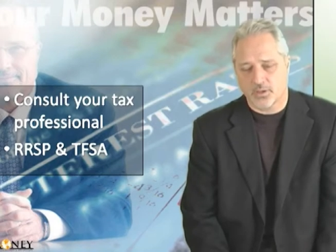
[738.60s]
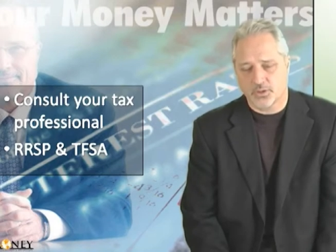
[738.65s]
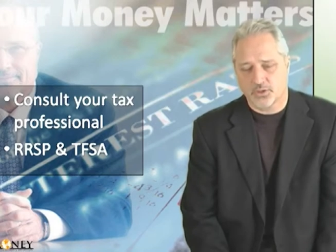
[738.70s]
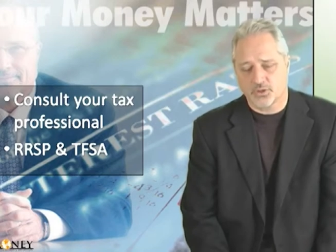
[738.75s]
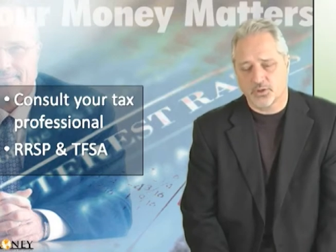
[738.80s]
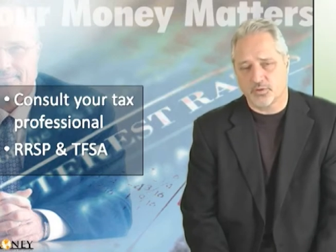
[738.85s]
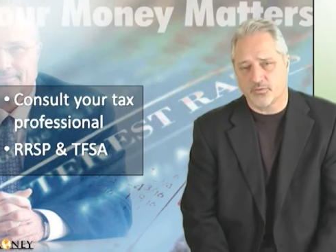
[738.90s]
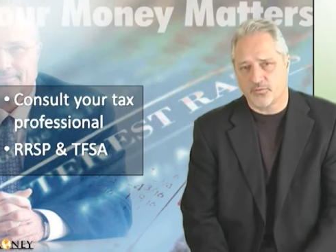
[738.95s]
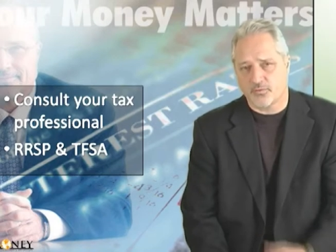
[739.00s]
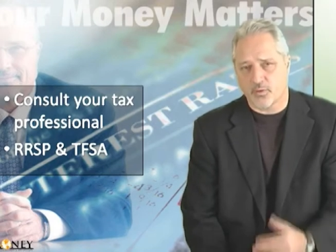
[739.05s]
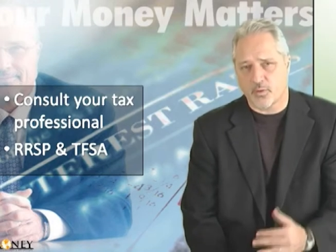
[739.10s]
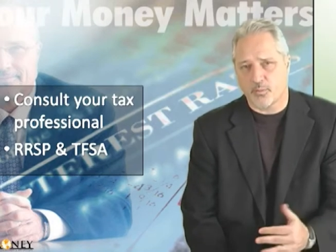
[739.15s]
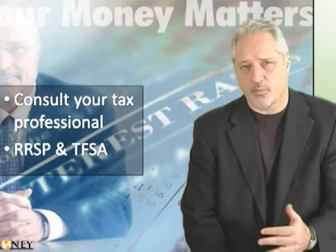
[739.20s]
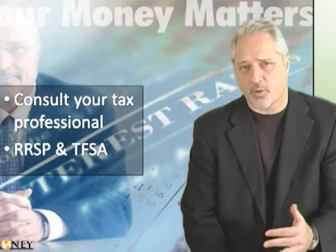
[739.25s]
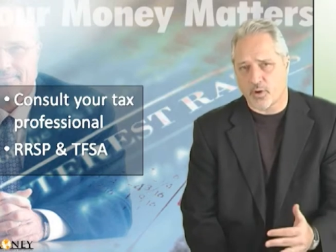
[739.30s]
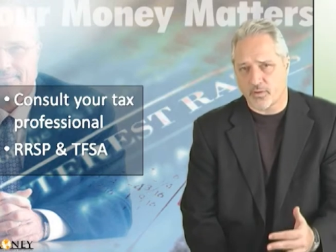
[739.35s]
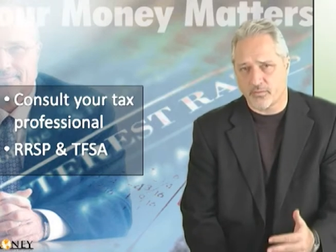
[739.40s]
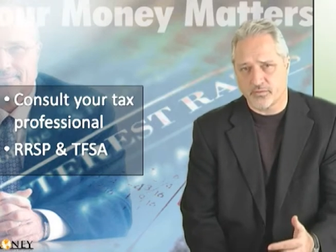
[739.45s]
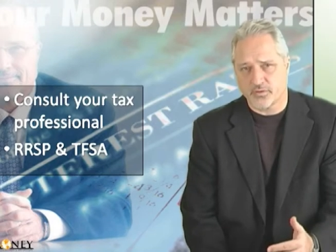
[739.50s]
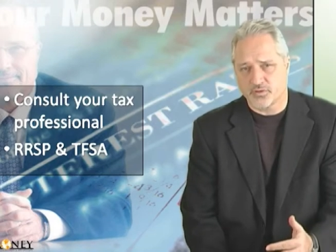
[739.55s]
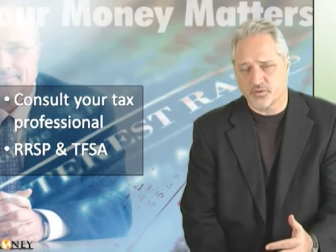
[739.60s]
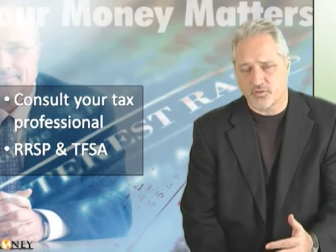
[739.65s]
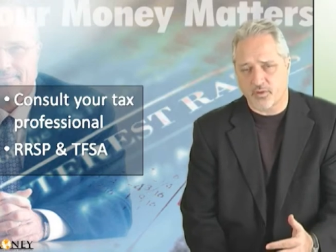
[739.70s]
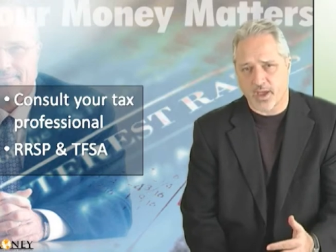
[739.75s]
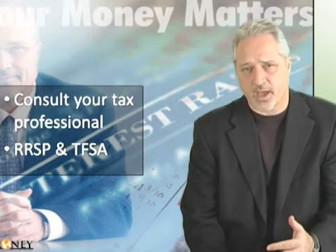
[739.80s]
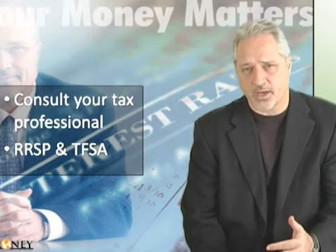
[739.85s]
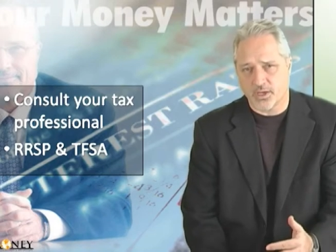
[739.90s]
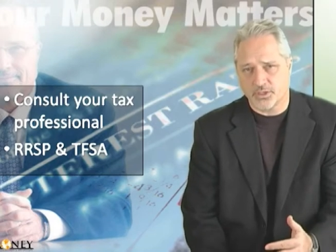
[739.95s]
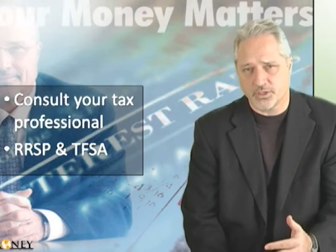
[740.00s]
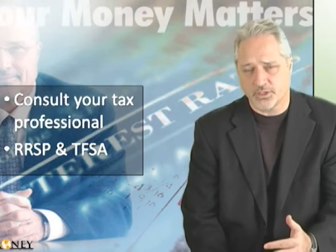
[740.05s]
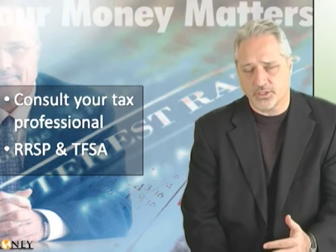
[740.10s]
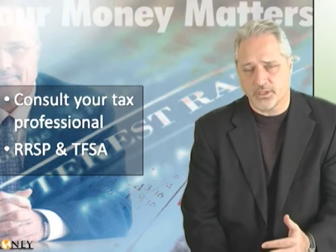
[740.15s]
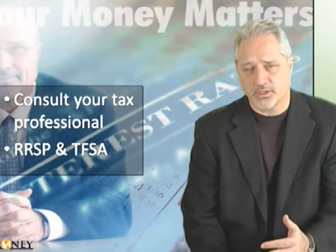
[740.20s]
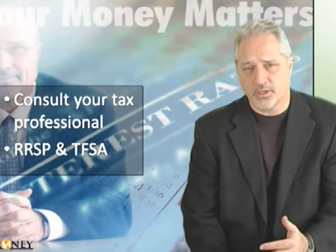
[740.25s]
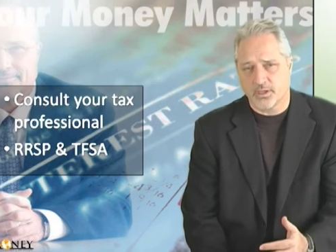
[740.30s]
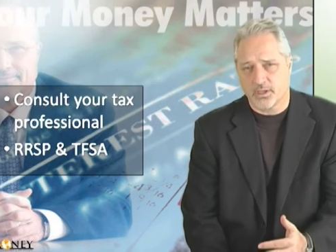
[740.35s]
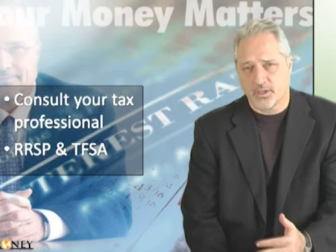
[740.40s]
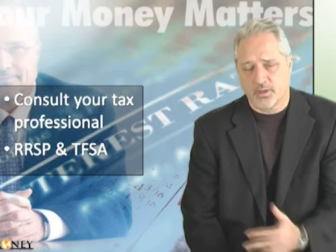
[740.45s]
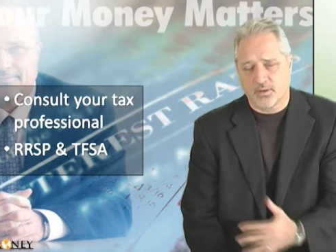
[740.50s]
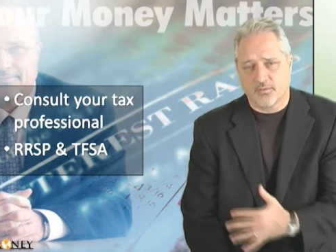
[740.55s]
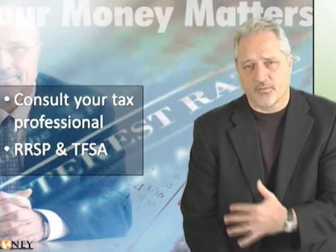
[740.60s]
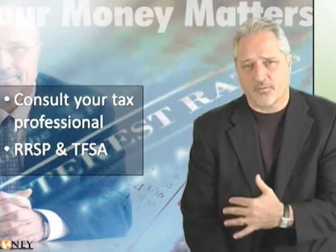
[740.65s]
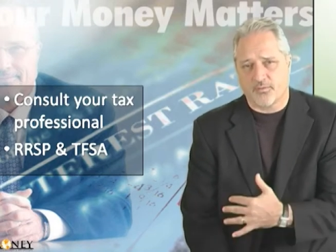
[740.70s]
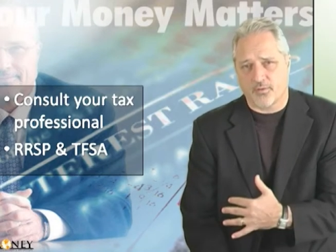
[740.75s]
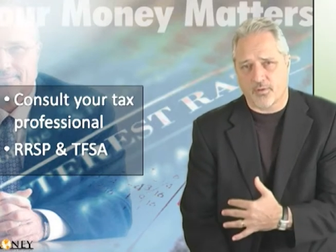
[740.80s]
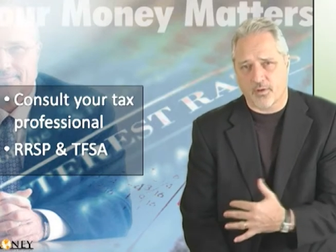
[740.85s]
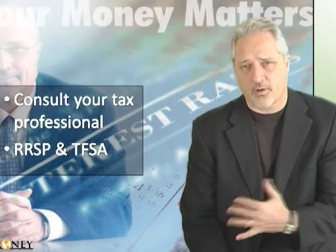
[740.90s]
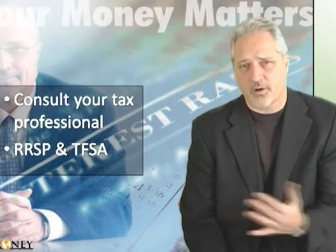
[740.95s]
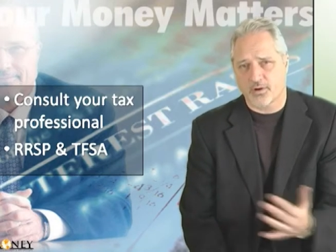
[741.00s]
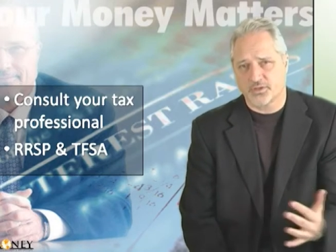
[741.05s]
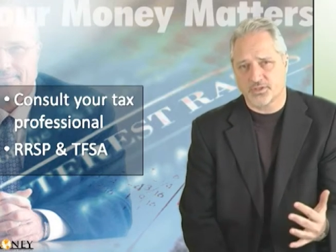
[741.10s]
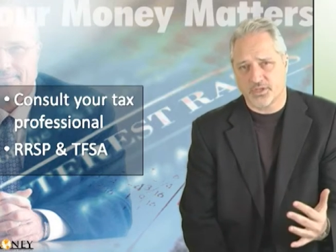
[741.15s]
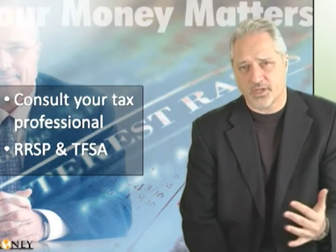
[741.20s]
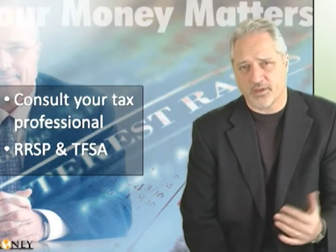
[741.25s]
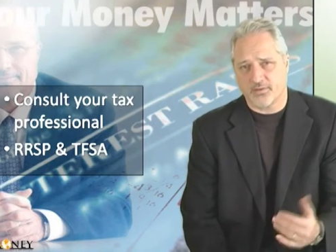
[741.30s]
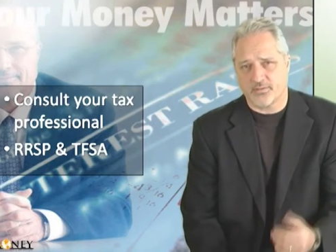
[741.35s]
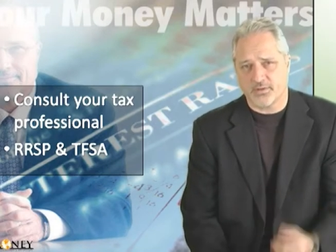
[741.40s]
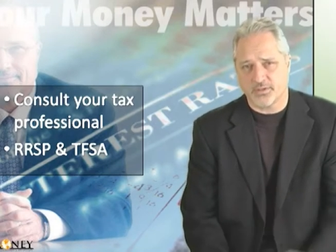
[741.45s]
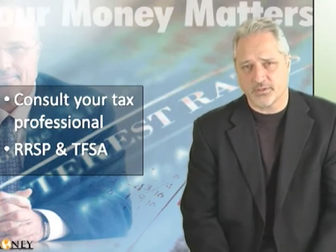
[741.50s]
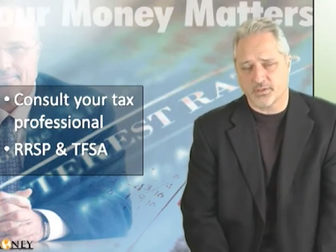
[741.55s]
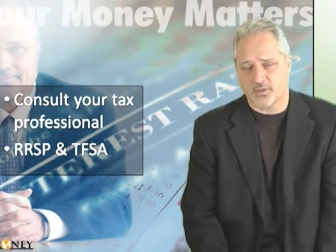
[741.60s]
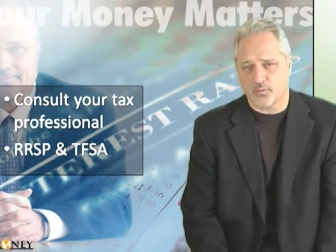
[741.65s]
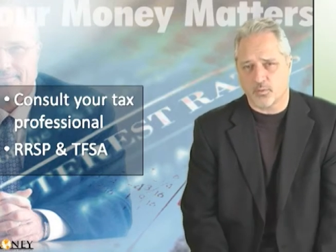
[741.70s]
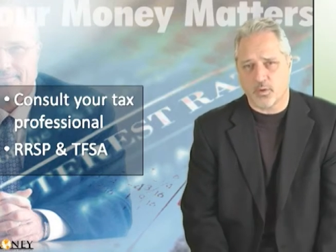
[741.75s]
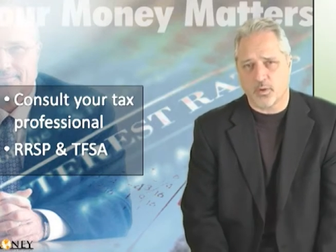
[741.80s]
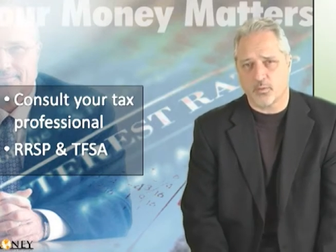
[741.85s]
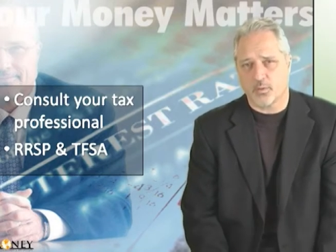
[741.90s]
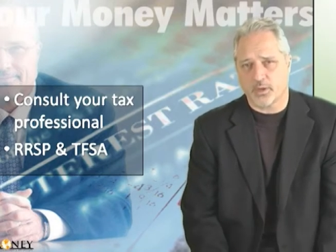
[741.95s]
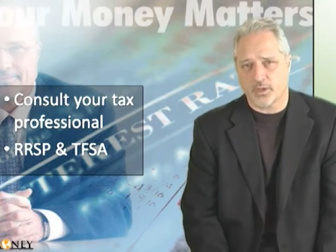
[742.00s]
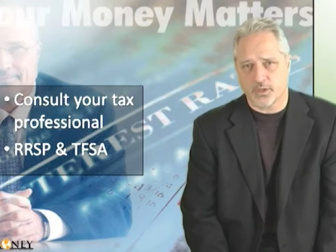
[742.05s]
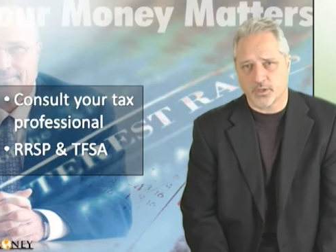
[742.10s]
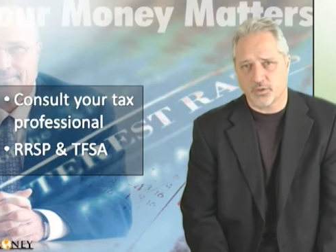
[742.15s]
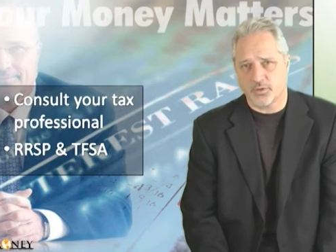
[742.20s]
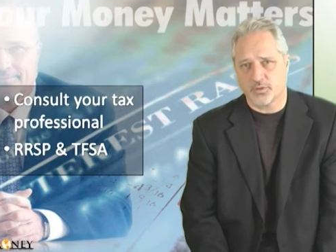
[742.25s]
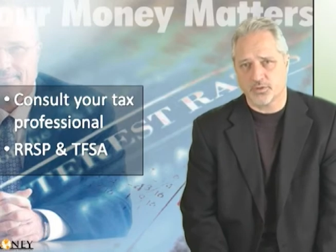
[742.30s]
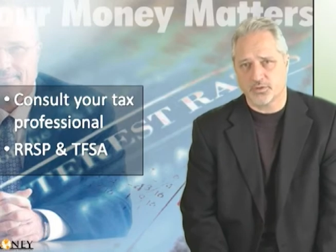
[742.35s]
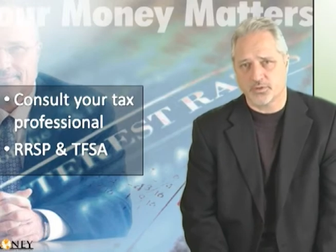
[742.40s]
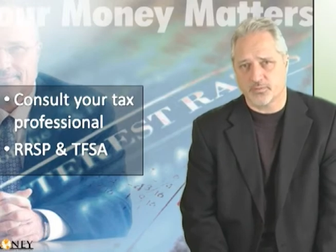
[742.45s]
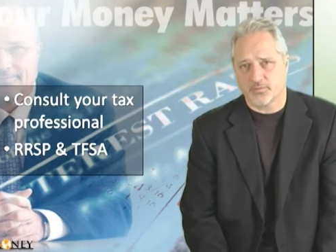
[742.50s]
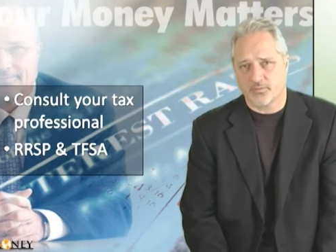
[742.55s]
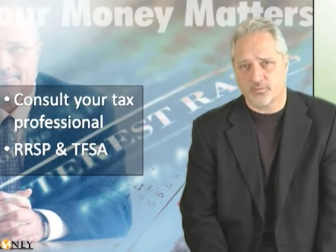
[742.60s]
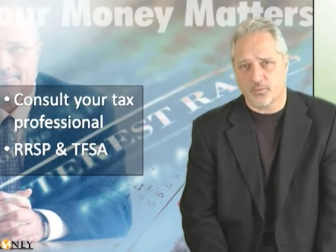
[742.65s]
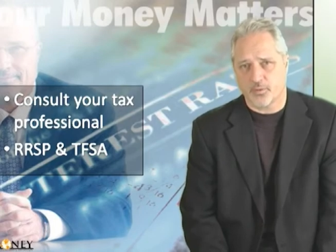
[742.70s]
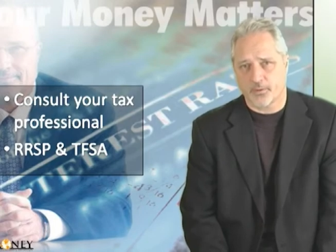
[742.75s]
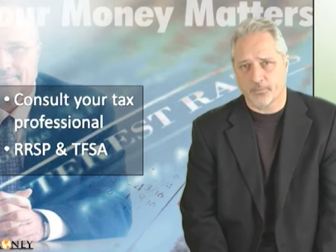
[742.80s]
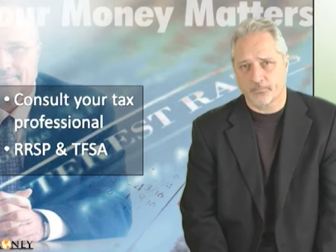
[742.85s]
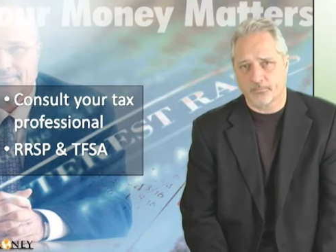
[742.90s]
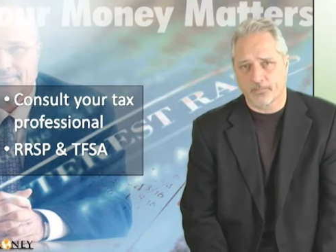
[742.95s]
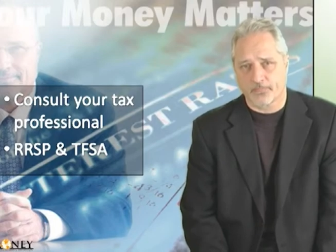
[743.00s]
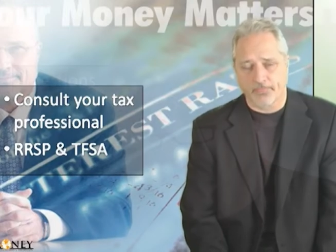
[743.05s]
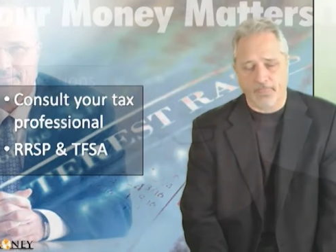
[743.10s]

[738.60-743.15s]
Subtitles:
should form part of the strategy for our savings and what we can use them for.